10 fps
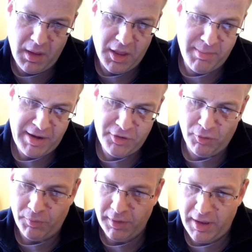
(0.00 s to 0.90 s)
The
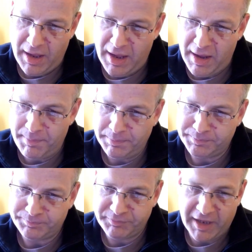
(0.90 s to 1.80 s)
manual,
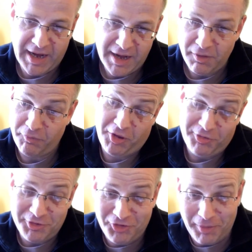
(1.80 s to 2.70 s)
again,
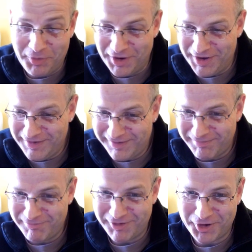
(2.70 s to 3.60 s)
obviously it's Japanese,
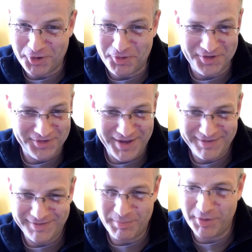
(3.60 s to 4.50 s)
so I don't know what it
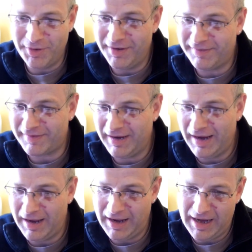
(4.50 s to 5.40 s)
says, but
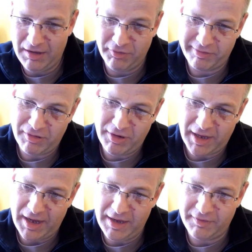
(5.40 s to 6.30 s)
it looks
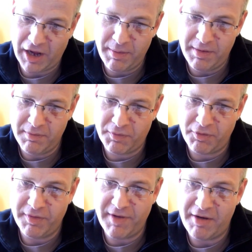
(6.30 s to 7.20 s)
like it's going
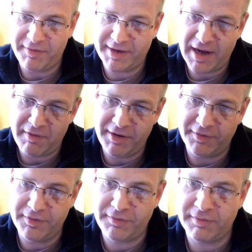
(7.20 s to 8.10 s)
through the various
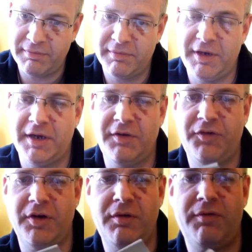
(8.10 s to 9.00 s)
characters that you can
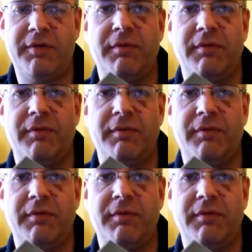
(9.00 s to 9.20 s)
choose